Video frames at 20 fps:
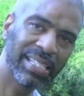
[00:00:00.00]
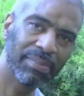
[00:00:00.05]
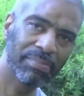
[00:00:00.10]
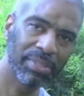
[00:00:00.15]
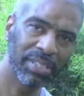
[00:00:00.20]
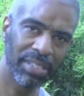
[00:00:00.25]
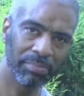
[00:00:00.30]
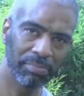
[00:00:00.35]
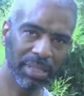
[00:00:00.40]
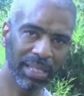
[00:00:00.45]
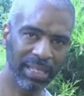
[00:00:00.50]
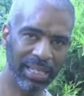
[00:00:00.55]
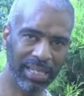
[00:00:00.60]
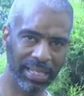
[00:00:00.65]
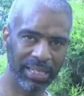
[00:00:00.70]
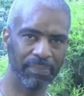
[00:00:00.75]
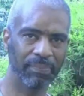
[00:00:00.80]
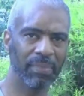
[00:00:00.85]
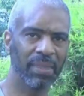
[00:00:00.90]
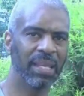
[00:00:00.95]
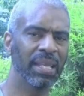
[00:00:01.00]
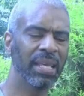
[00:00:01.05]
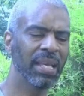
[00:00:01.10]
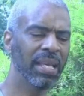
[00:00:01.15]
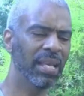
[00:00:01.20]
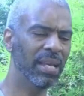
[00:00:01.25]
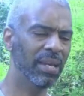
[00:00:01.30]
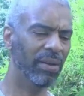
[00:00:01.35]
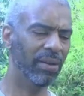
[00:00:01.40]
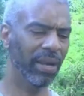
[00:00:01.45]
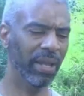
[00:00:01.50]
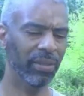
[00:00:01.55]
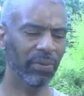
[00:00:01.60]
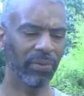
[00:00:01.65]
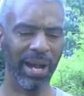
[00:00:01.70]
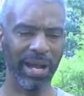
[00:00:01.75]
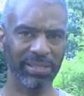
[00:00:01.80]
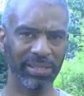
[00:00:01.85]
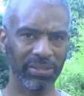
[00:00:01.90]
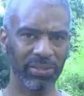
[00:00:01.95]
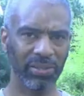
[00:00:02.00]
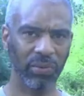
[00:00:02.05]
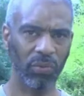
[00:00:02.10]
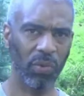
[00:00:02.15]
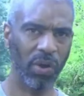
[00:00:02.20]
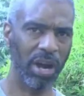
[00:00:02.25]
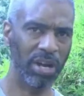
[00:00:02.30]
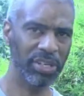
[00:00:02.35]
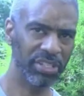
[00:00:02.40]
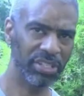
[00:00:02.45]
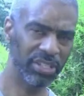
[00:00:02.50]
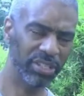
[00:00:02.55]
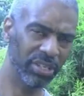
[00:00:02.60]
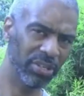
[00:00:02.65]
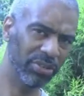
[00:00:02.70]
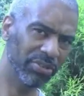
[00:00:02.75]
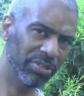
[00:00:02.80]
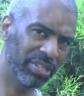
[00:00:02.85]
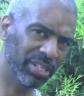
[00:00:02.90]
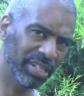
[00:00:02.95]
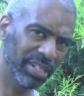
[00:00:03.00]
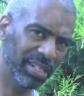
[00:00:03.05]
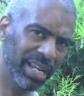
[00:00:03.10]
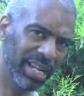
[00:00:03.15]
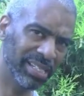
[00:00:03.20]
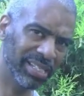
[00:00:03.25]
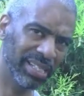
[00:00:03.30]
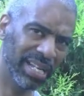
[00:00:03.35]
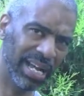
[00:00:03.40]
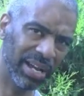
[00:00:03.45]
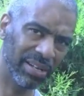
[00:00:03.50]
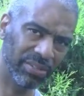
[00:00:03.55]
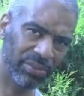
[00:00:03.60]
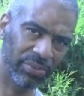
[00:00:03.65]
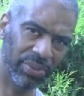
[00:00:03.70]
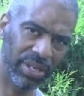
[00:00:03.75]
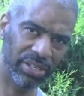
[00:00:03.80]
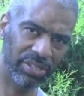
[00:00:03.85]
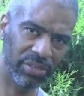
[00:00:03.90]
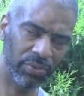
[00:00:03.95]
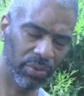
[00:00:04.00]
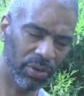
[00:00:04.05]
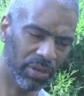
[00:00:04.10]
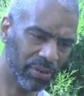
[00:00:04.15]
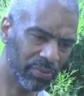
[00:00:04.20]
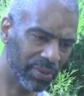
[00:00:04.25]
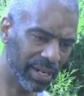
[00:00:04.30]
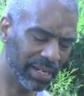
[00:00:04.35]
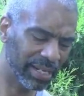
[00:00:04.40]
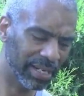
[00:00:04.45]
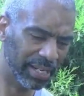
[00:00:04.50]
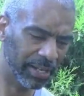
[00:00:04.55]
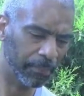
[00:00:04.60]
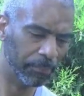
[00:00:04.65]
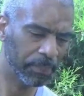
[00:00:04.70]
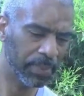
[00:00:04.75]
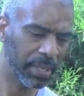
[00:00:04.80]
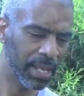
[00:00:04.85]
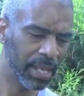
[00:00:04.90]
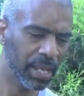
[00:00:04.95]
some stability, or otherwise it's going to wash into the ocean, and that's not the way it should work right now.